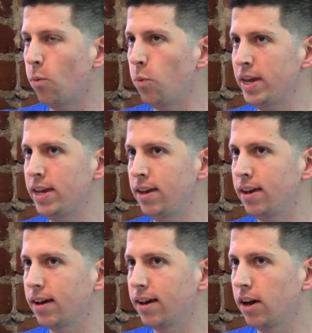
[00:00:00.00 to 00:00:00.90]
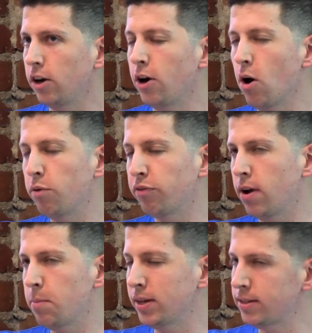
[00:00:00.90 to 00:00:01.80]
we go
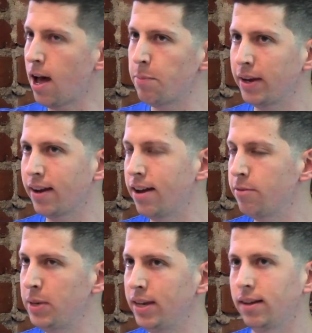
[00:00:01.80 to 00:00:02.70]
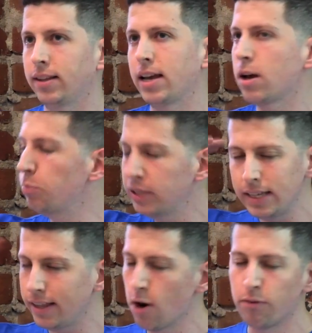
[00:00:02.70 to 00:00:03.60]
from a topic kind of being like
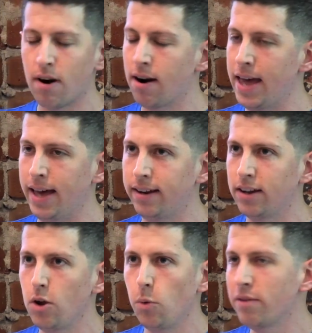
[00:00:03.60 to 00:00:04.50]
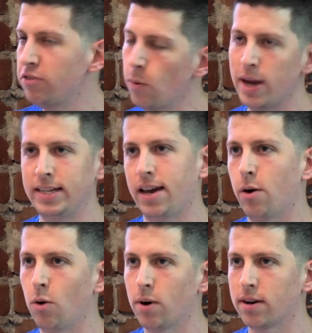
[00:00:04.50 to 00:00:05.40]
completely over our head. We have no idea
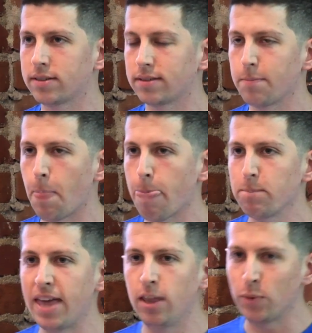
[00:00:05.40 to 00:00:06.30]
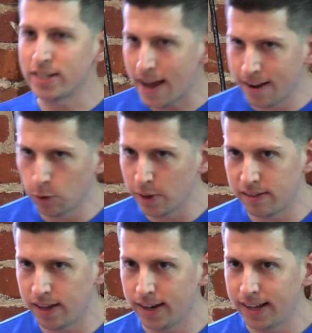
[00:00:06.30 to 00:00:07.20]
how it works. And then we tangle
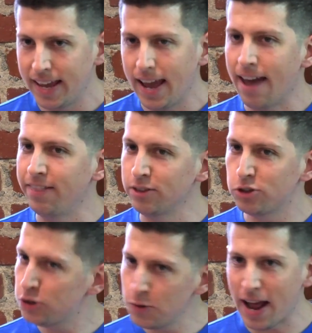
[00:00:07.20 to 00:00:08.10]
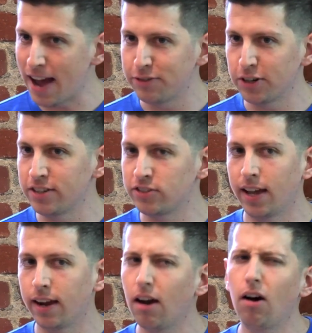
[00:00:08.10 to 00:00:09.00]
with it. And then soon after, it's
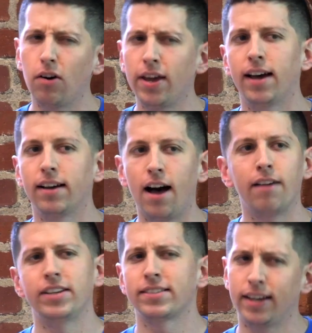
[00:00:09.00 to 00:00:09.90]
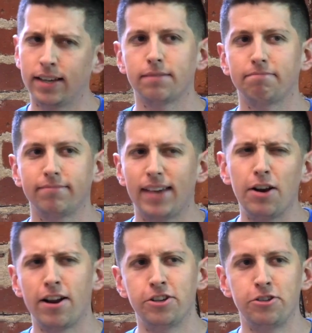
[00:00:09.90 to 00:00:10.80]
like, oh yeah, obvious. Like,
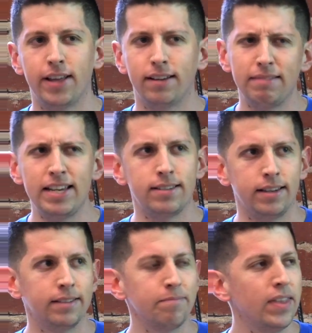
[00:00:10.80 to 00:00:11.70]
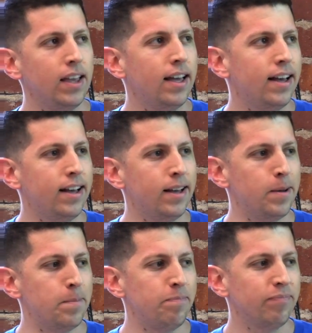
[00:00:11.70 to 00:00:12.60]
I know how to do that. Easy.
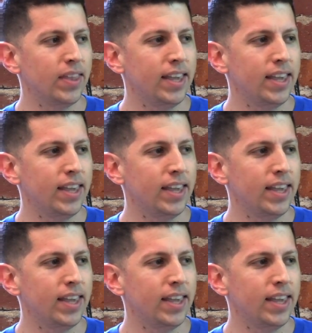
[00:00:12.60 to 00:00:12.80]
The